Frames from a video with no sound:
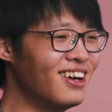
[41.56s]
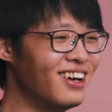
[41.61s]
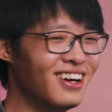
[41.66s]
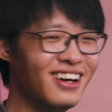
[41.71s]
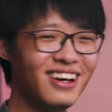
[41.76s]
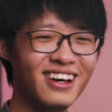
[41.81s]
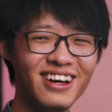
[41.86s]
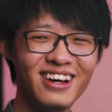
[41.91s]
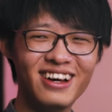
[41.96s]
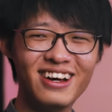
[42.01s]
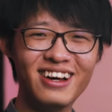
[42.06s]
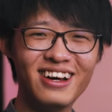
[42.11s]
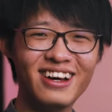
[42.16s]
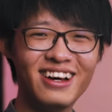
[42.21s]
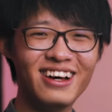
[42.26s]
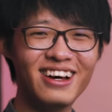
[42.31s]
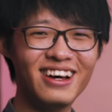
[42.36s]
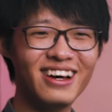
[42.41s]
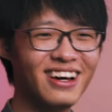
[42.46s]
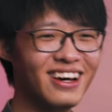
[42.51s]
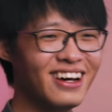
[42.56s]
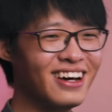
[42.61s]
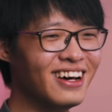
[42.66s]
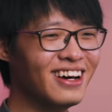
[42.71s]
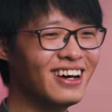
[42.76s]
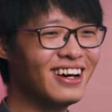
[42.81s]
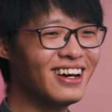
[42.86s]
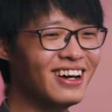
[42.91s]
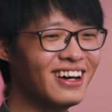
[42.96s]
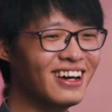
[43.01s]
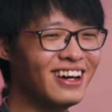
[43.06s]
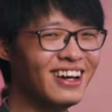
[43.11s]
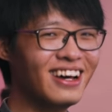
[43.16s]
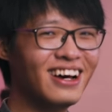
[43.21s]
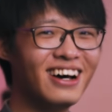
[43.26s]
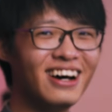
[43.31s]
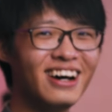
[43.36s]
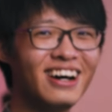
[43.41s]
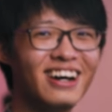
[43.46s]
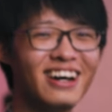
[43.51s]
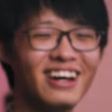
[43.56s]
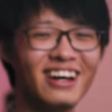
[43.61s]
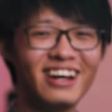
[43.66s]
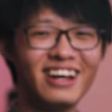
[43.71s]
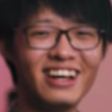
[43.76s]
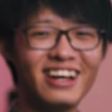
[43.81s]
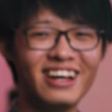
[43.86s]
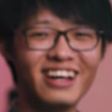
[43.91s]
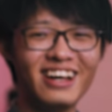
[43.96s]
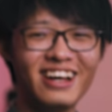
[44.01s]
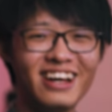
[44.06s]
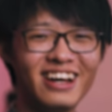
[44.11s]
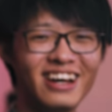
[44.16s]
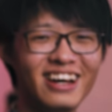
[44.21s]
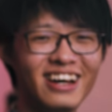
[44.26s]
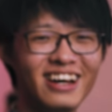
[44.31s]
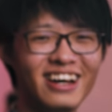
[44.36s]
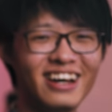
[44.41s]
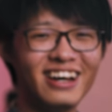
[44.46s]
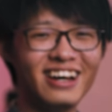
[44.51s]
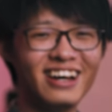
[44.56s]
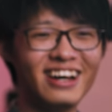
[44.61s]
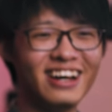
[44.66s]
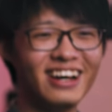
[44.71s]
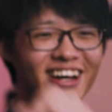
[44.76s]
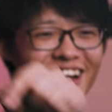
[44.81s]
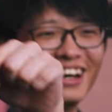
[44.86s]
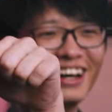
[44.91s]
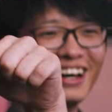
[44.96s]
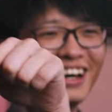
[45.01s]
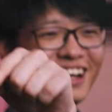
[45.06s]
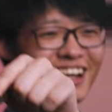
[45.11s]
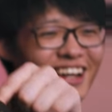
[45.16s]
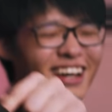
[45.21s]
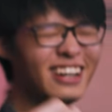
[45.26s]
[no speech]